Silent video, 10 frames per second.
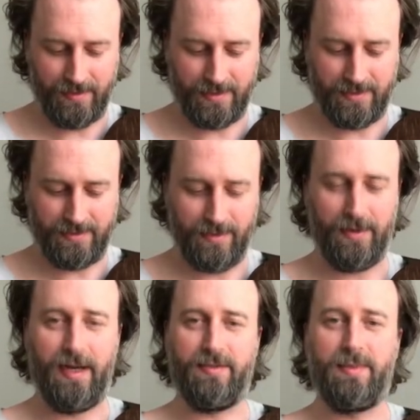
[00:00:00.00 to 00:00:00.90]
I just
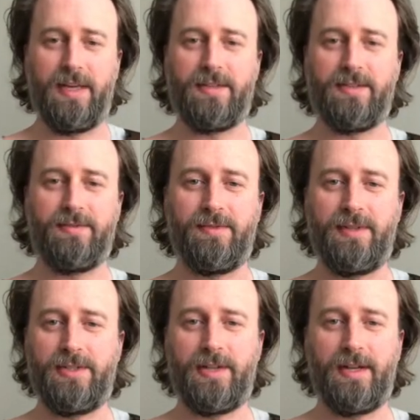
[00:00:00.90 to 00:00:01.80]
don't have a means of
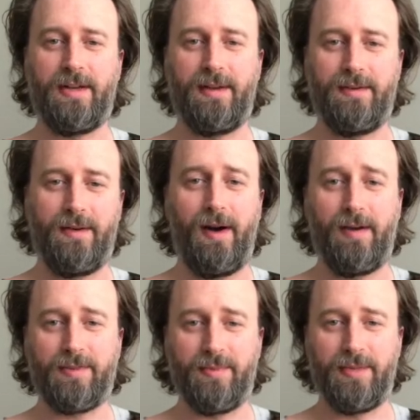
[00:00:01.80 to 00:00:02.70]
shutting it
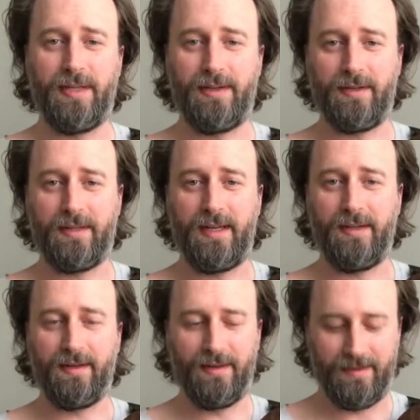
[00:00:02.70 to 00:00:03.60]
off completely or
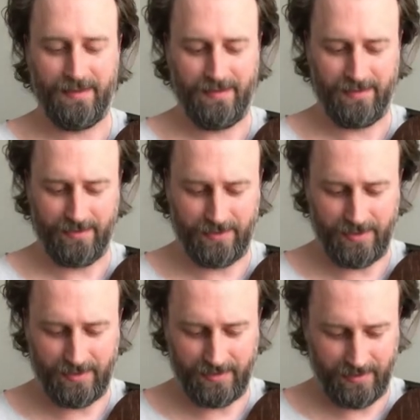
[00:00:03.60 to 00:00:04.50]
killing it, so I
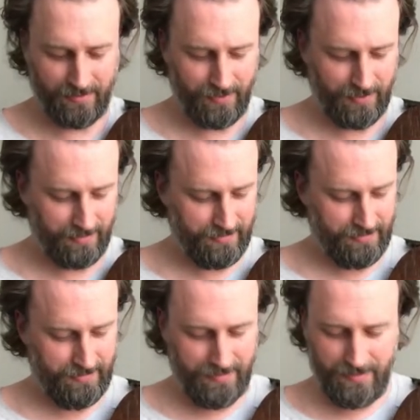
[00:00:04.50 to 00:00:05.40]
turned it that way.
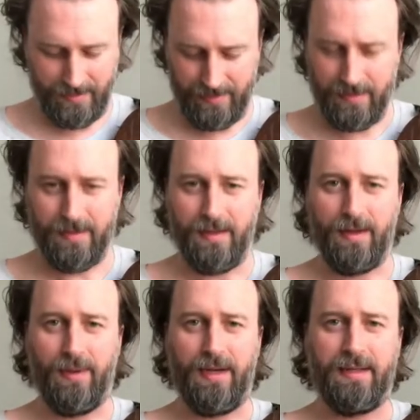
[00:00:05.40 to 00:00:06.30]

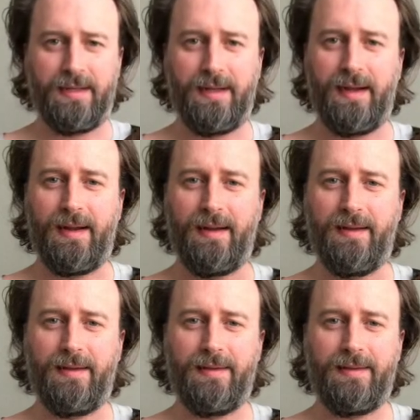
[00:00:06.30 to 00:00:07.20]
Anyway,
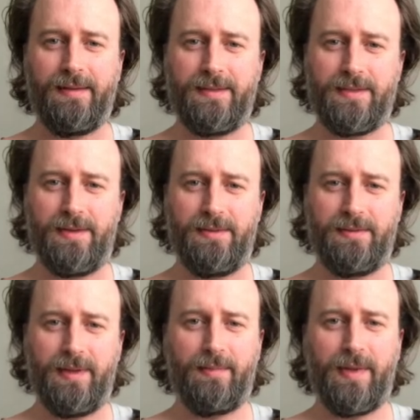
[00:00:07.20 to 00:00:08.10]
so
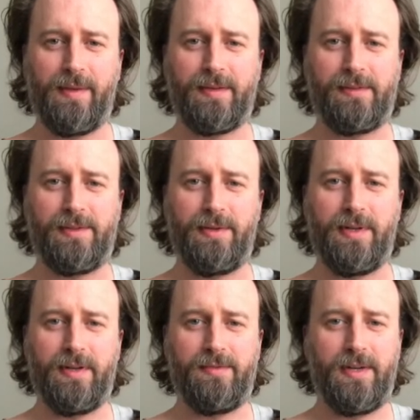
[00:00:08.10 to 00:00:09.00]
I'm going to do
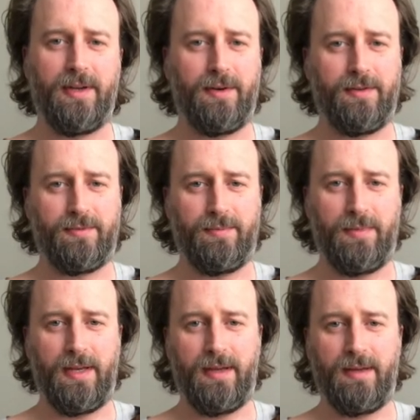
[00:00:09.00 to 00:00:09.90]
another video of
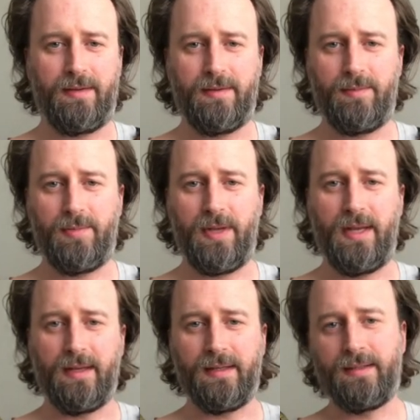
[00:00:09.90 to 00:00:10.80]
me
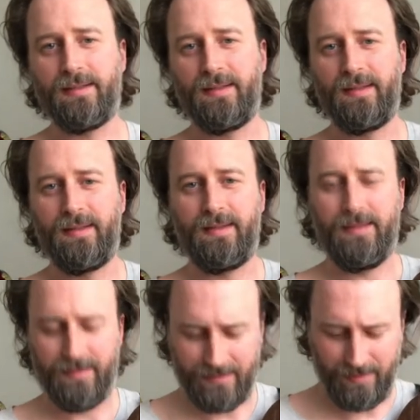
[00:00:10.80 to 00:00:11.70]
playing it.
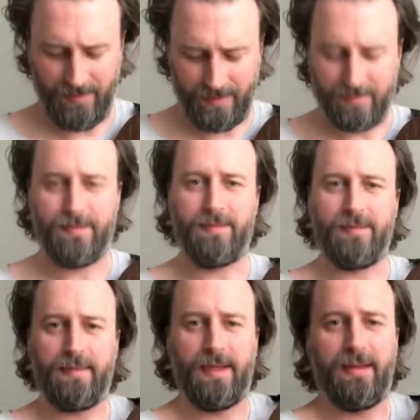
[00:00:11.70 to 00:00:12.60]
All right,
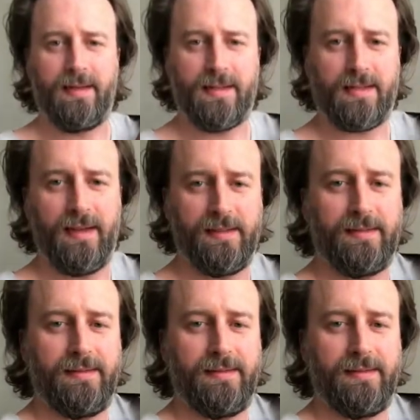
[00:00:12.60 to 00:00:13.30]
thanks guys.